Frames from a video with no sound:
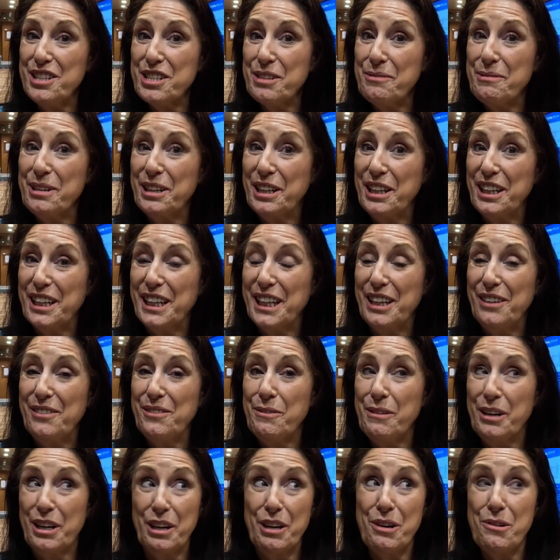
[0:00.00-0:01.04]
so we're going
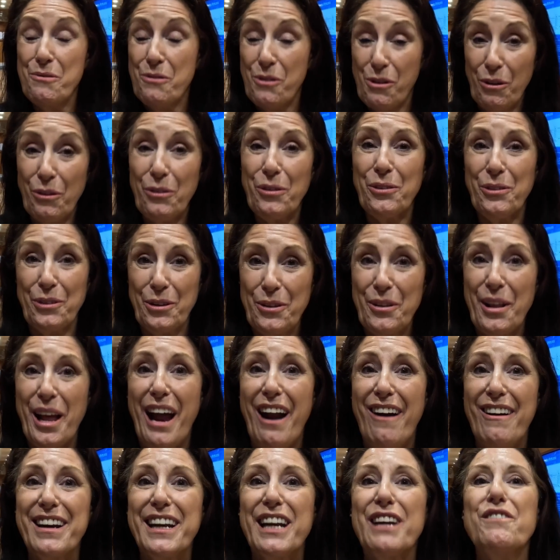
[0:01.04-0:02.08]
to walk through there and